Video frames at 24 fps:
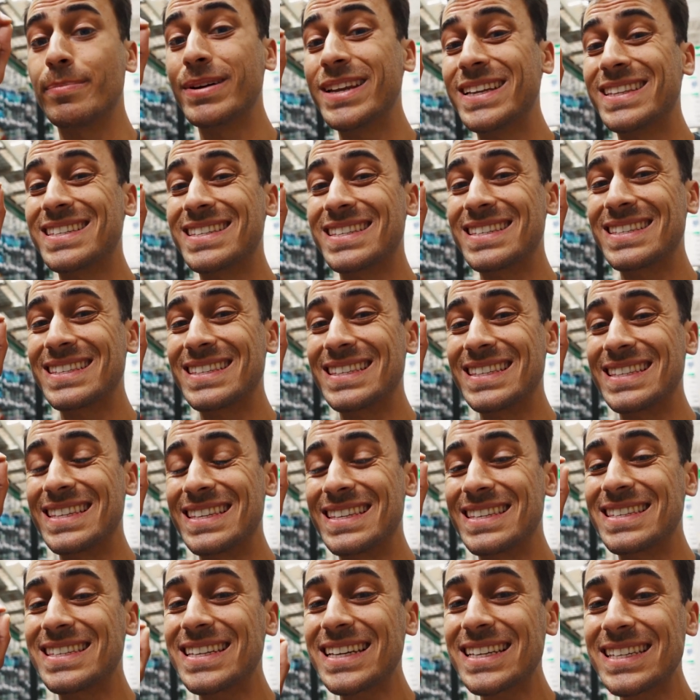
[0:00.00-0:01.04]
but it's
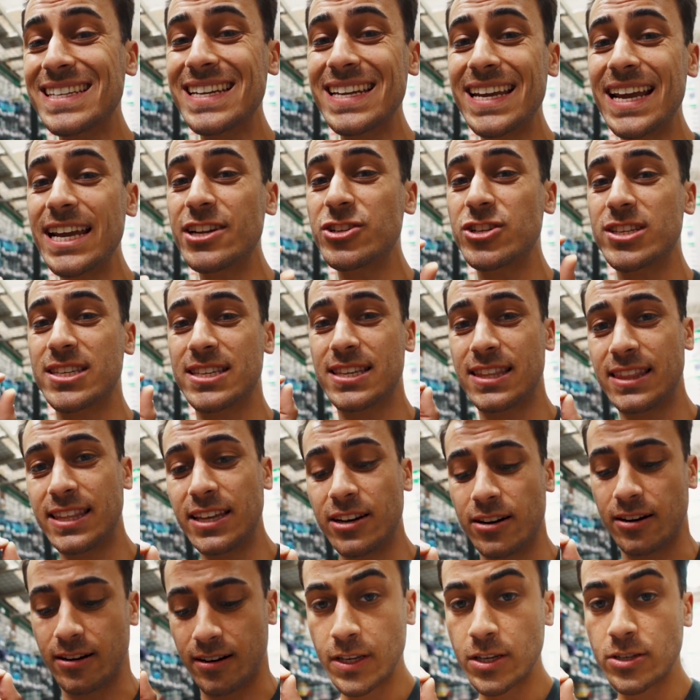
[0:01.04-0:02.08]
sixteen gauge is
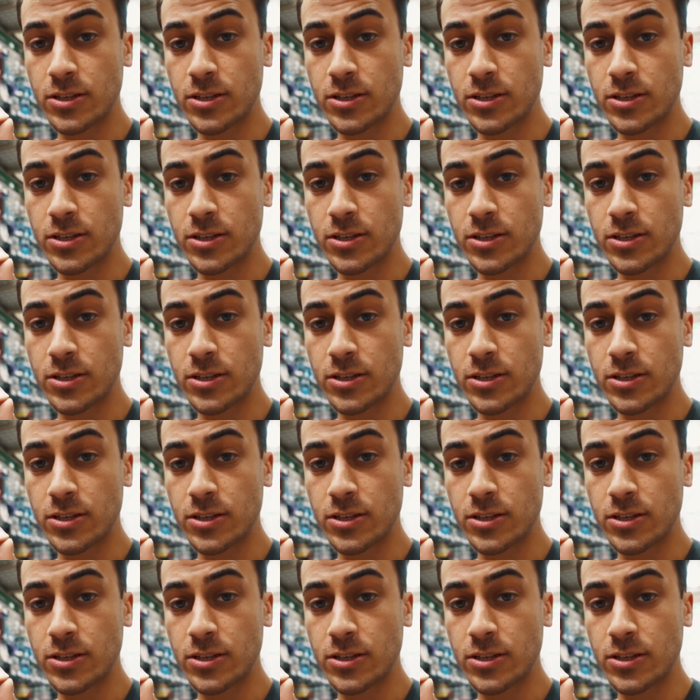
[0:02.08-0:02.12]
thinner,